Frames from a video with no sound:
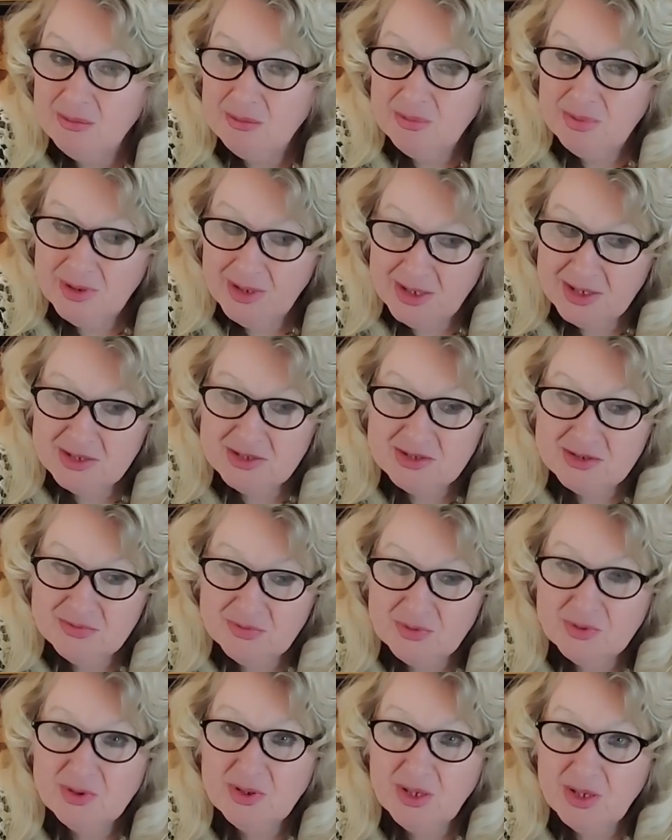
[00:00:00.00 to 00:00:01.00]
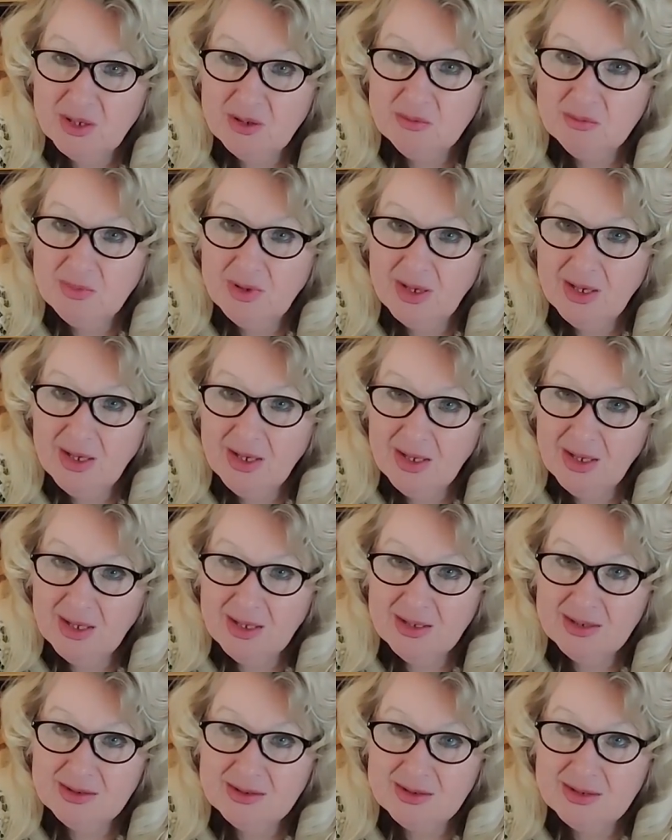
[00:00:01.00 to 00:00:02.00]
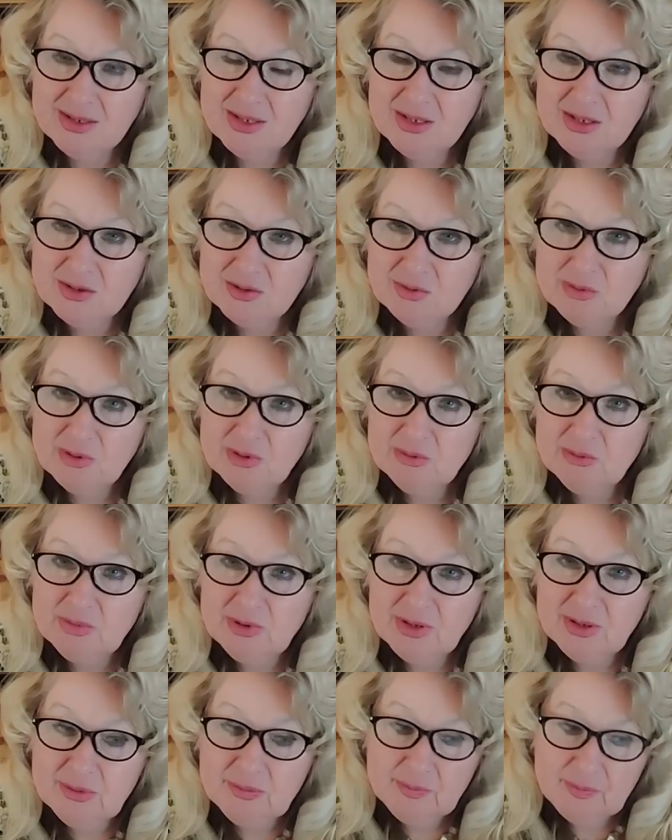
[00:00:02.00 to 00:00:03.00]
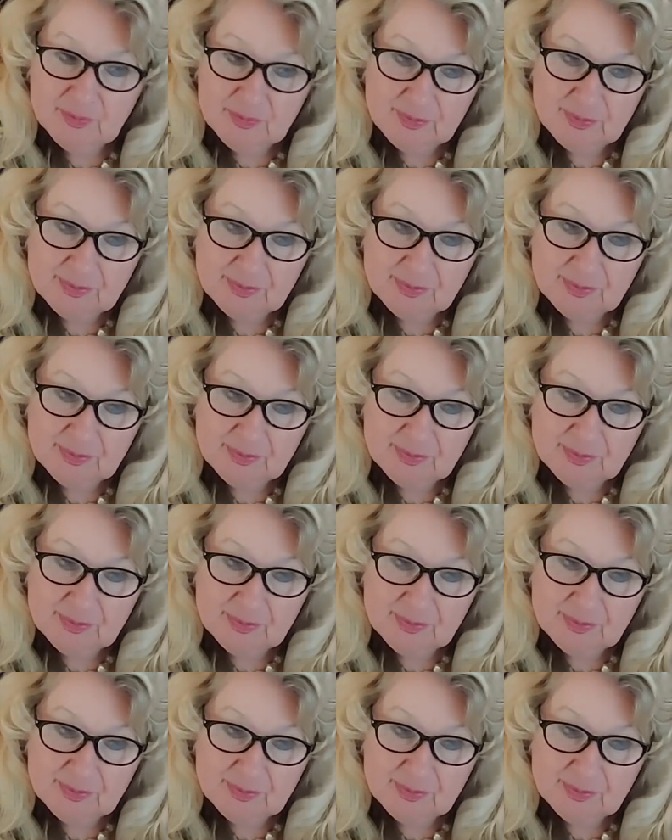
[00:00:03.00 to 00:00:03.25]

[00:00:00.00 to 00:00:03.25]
place for him and it will be